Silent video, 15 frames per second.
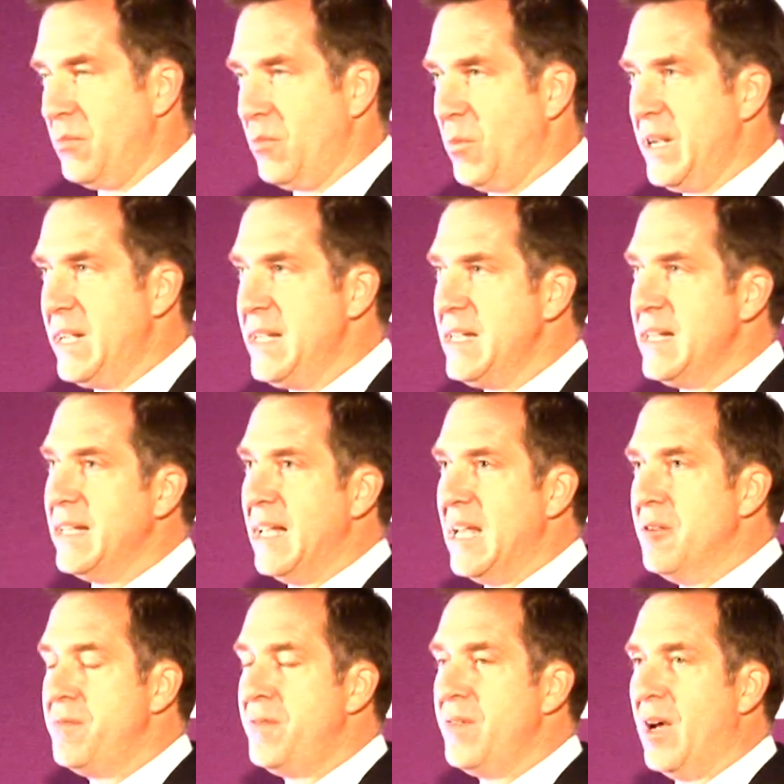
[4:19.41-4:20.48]
We
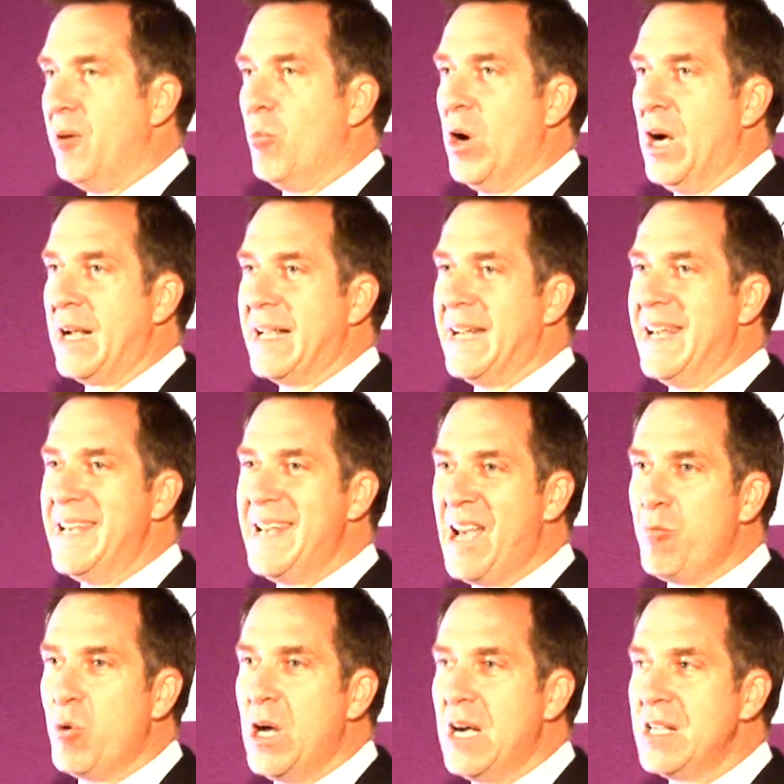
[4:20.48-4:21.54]
live and work in a
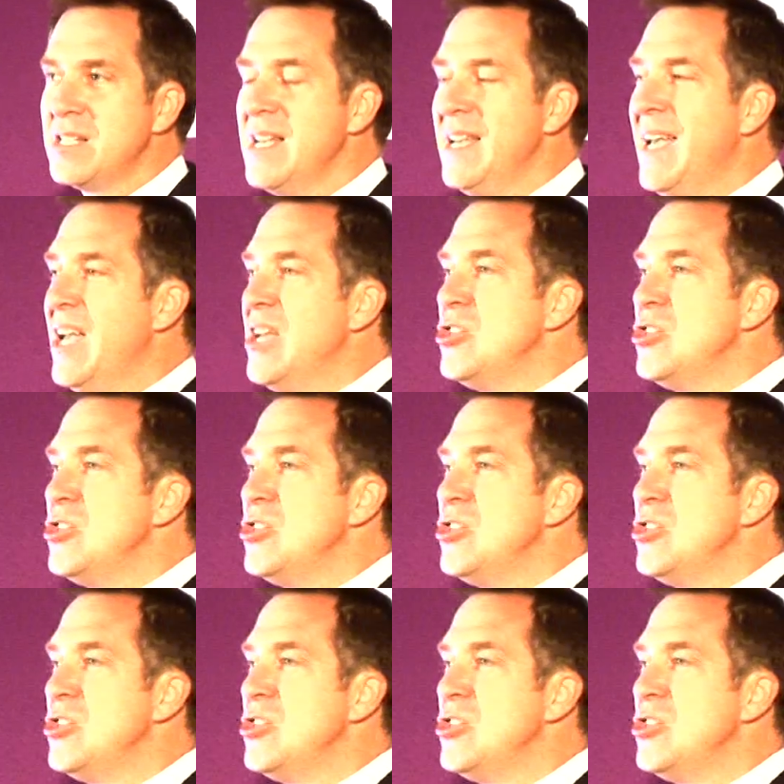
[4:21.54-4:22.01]
networked,